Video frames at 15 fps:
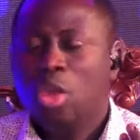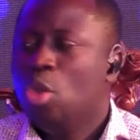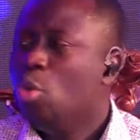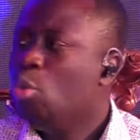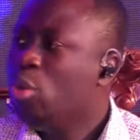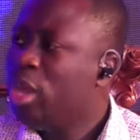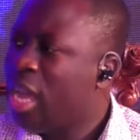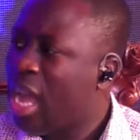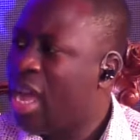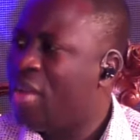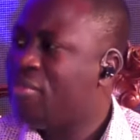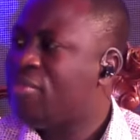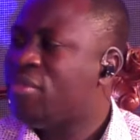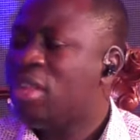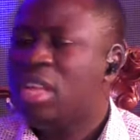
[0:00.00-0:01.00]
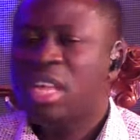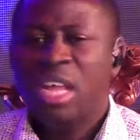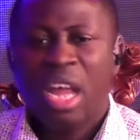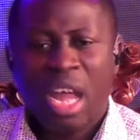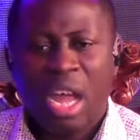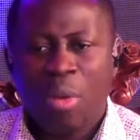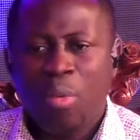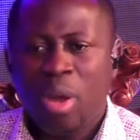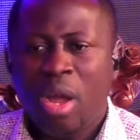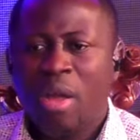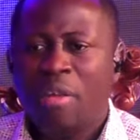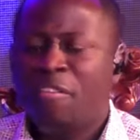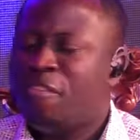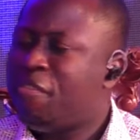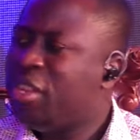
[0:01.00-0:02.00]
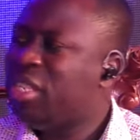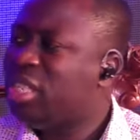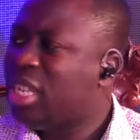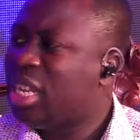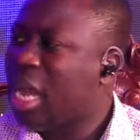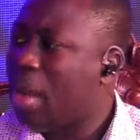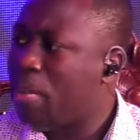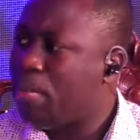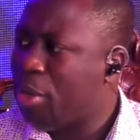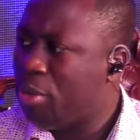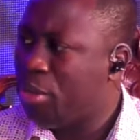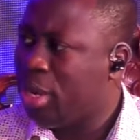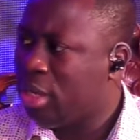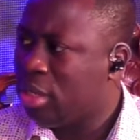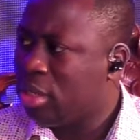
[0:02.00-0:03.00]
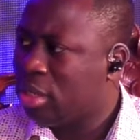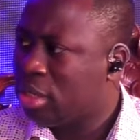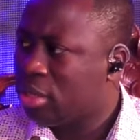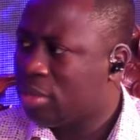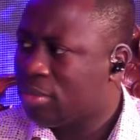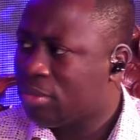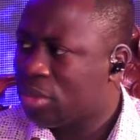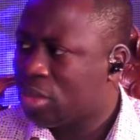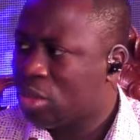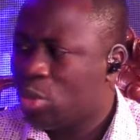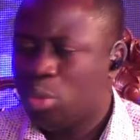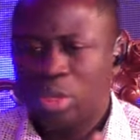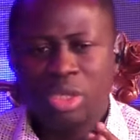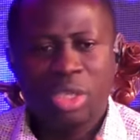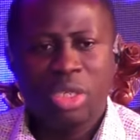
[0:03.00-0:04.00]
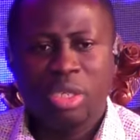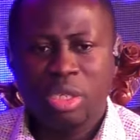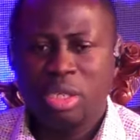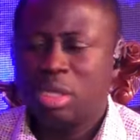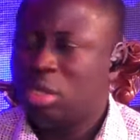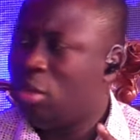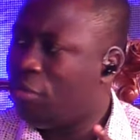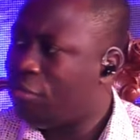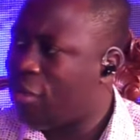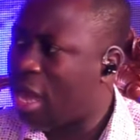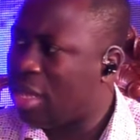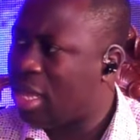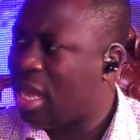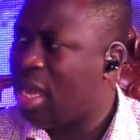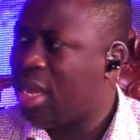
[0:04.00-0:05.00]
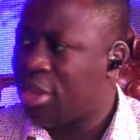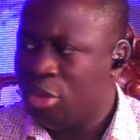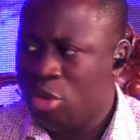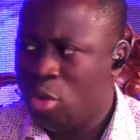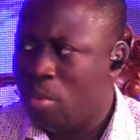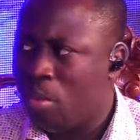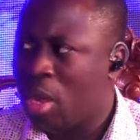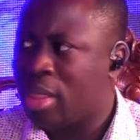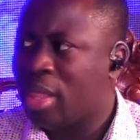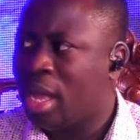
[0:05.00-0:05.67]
We have our physical parent, which is your father and your mother.